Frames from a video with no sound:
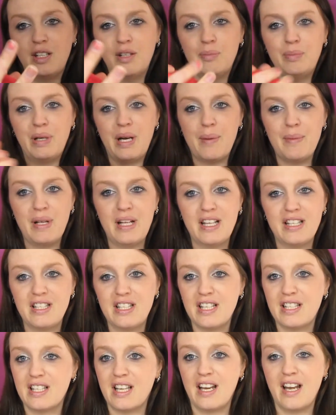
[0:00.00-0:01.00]
But I mean, it's
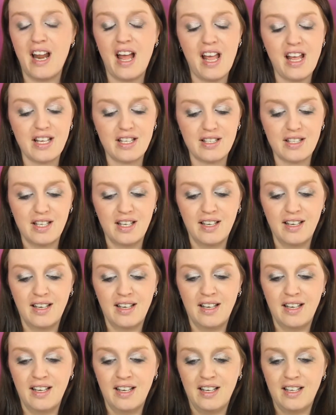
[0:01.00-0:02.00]
just a nice
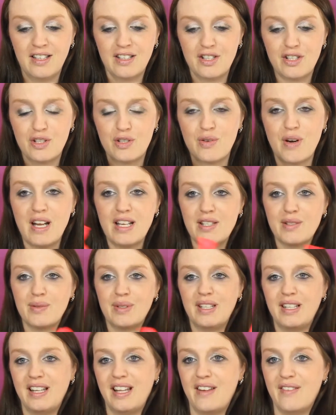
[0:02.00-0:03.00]
stress
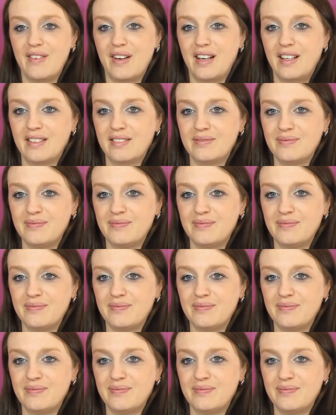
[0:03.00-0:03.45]
reliever.